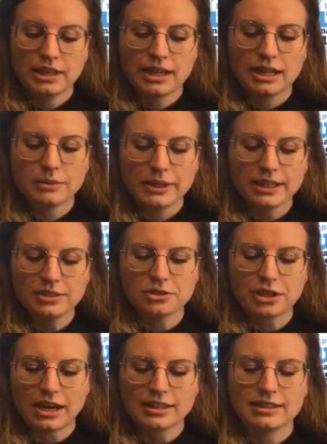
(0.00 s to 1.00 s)
and we can
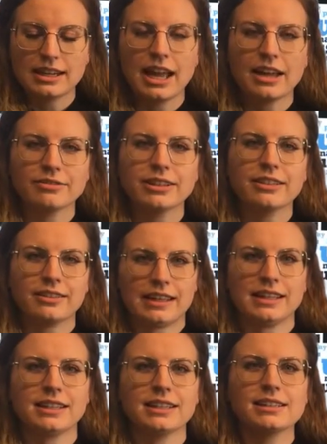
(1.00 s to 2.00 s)
trust everything
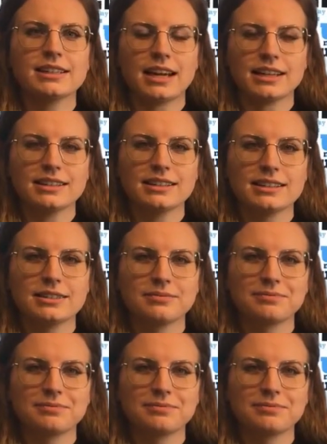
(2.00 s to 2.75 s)
he does.